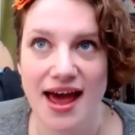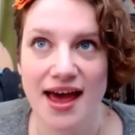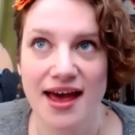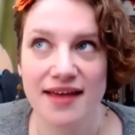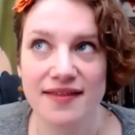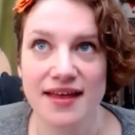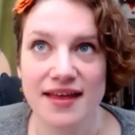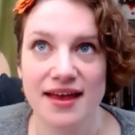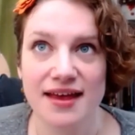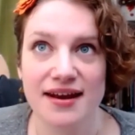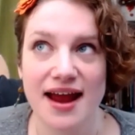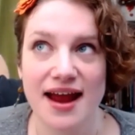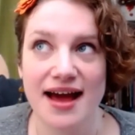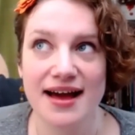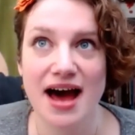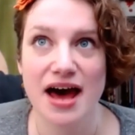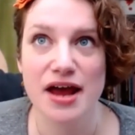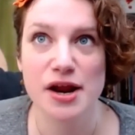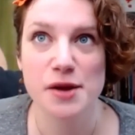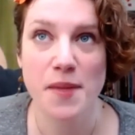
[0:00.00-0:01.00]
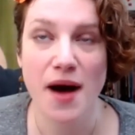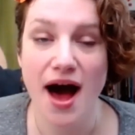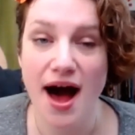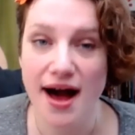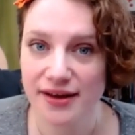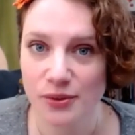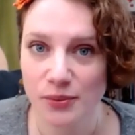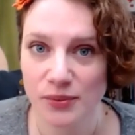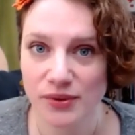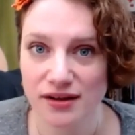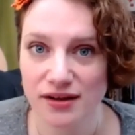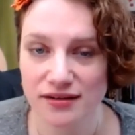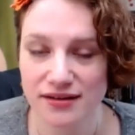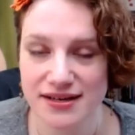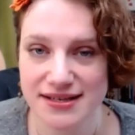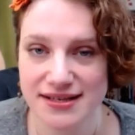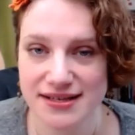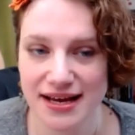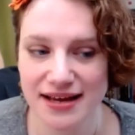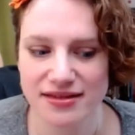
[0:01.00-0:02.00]
And then I got a pocket wheel
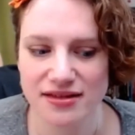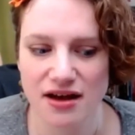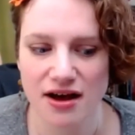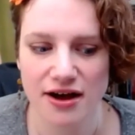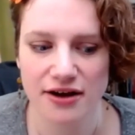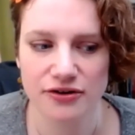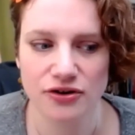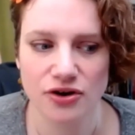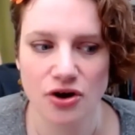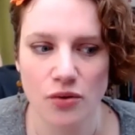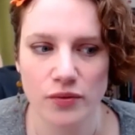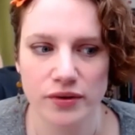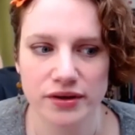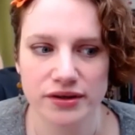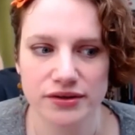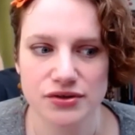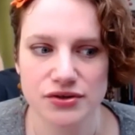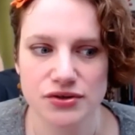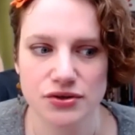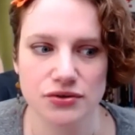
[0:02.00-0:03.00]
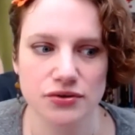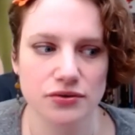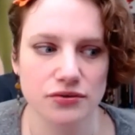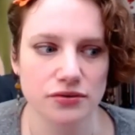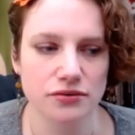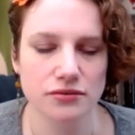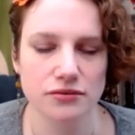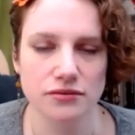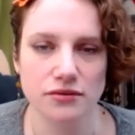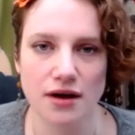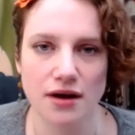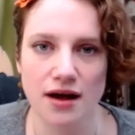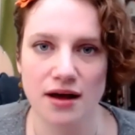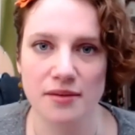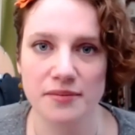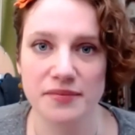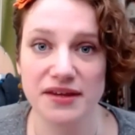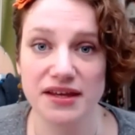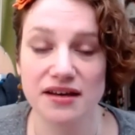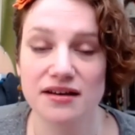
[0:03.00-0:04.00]
because I thought going to
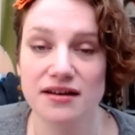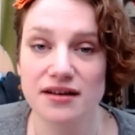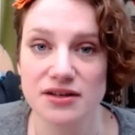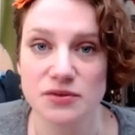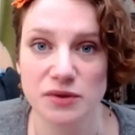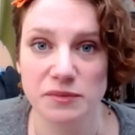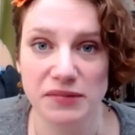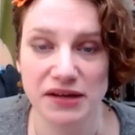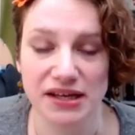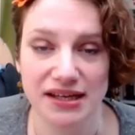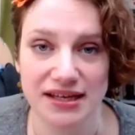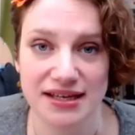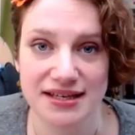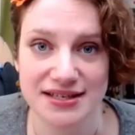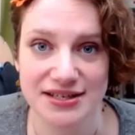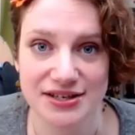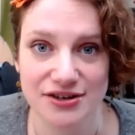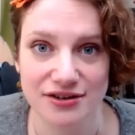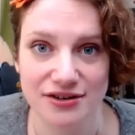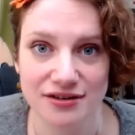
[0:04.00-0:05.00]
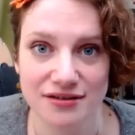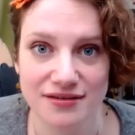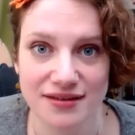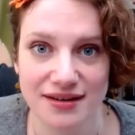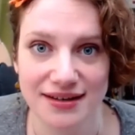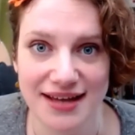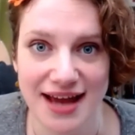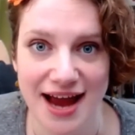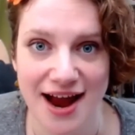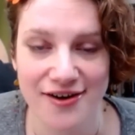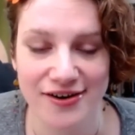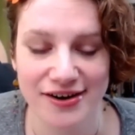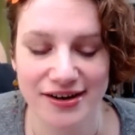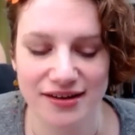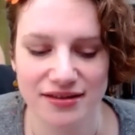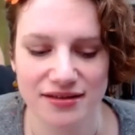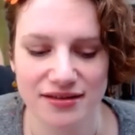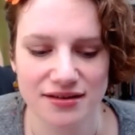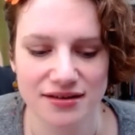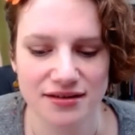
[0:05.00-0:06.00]
Guild would be easier than
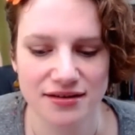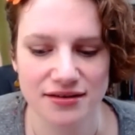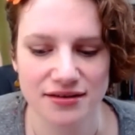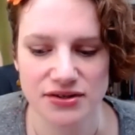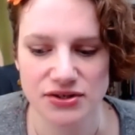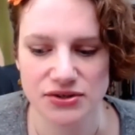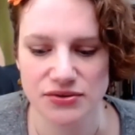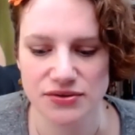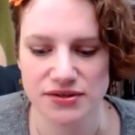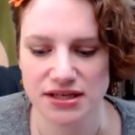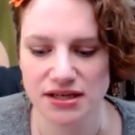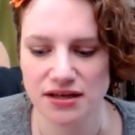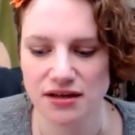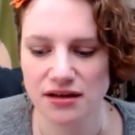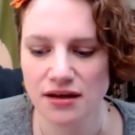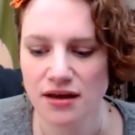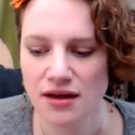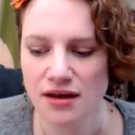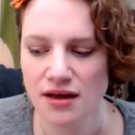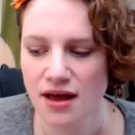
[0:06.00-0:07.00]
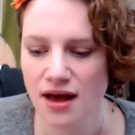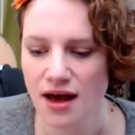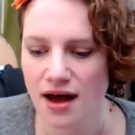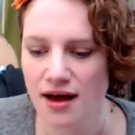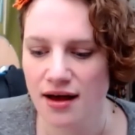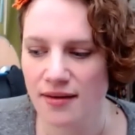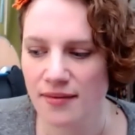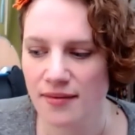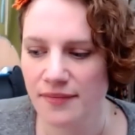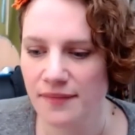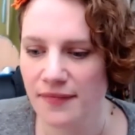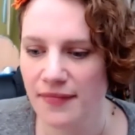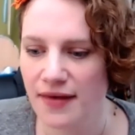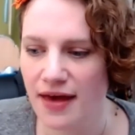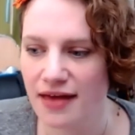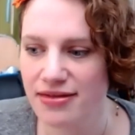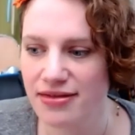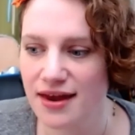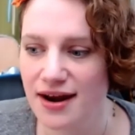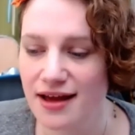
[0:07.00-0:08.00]
carrying the Susie. Mm-hmm.
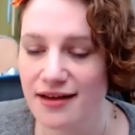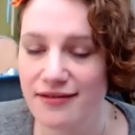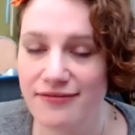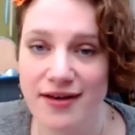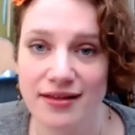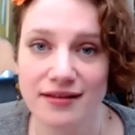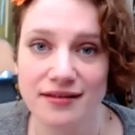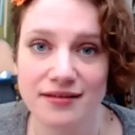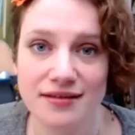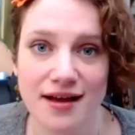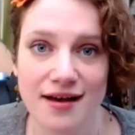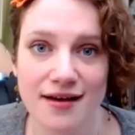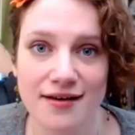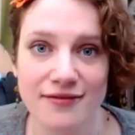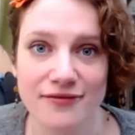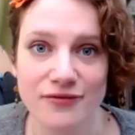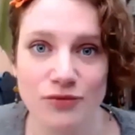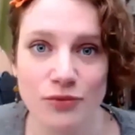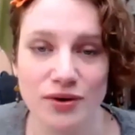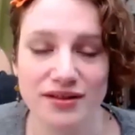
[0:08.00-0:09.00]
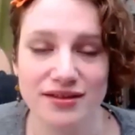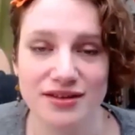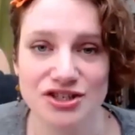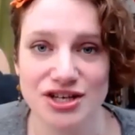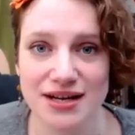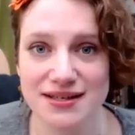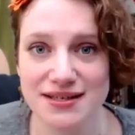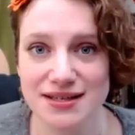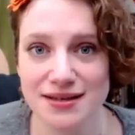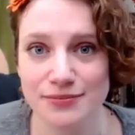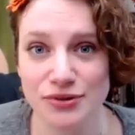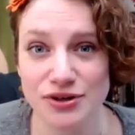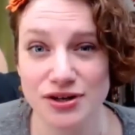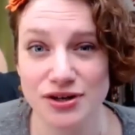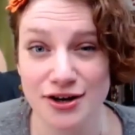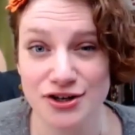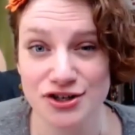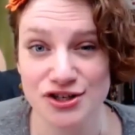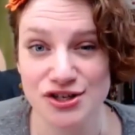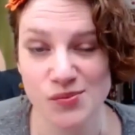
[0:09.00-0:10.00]
And then I fell in love with the Jensen
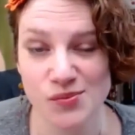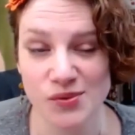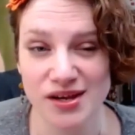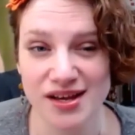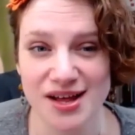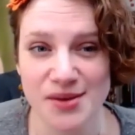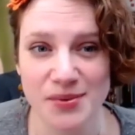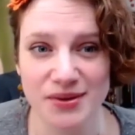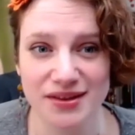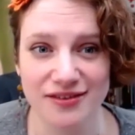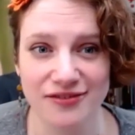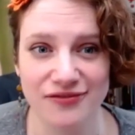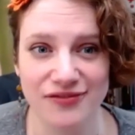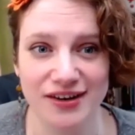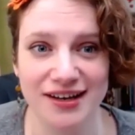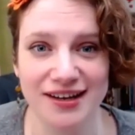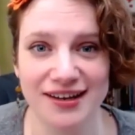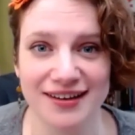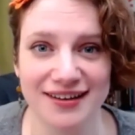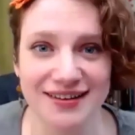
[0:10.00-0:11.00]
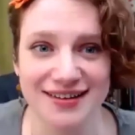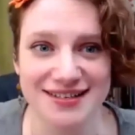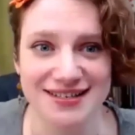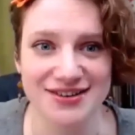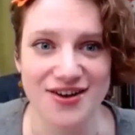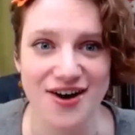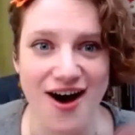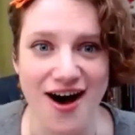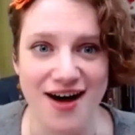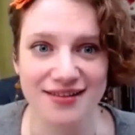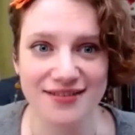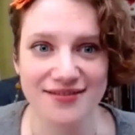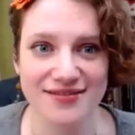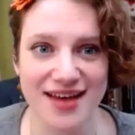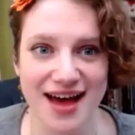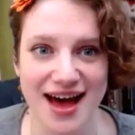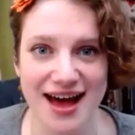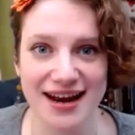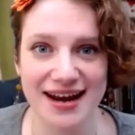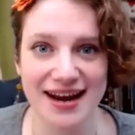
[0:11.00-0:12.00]
production wheel with the finials and all of
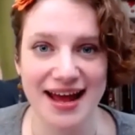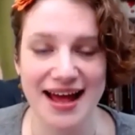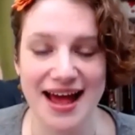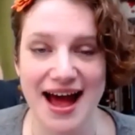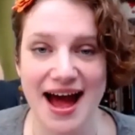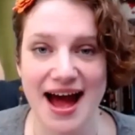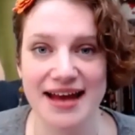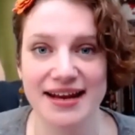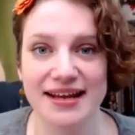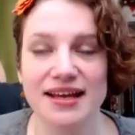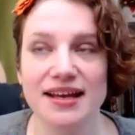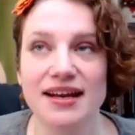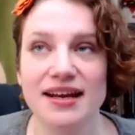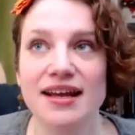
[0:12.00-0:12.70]
that. And I had it